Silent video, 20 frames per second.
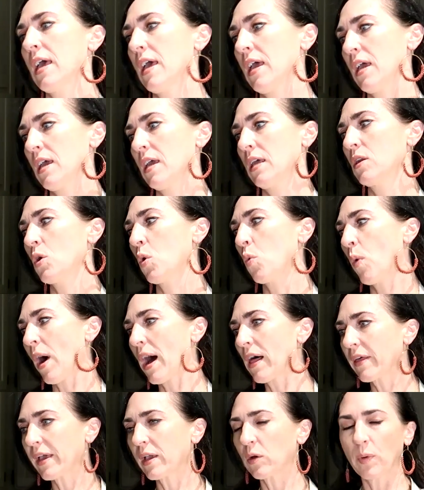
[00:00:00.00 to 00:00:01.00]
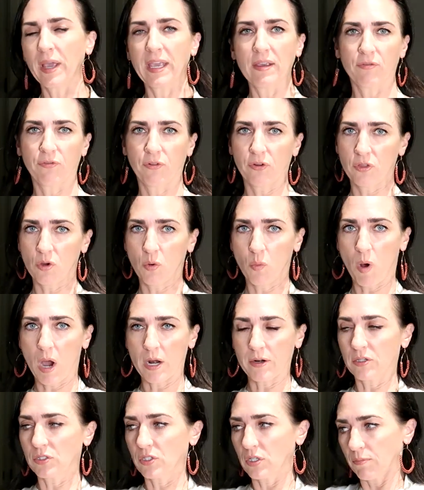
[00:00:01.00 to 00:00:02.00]
And while I wait for the
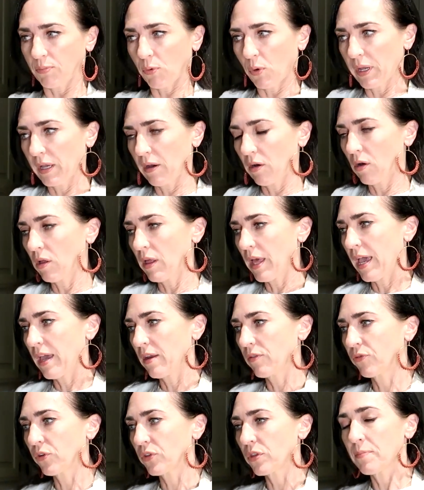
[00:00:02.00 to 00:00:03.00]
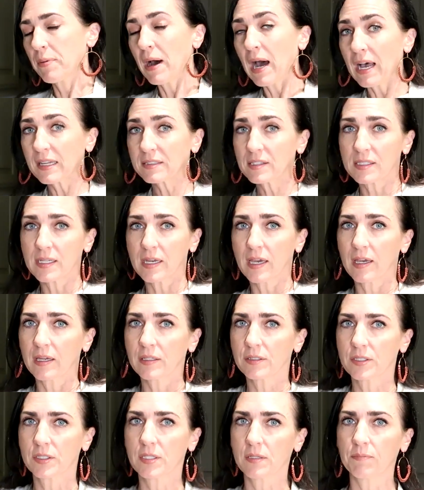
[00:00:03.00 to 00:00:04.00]
water to boil and for the
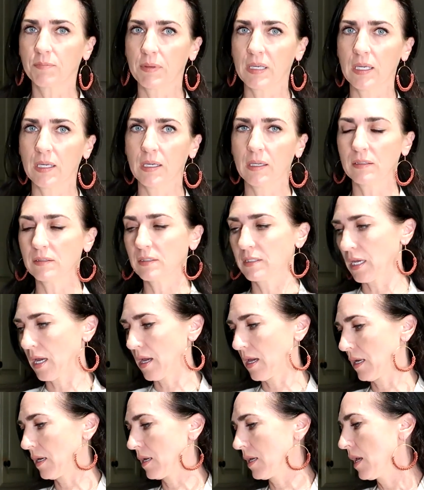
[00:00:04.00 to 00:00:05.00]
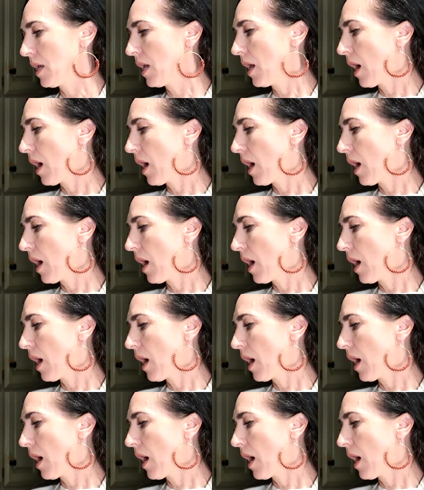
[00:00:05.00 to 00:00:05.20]
pasta to be done,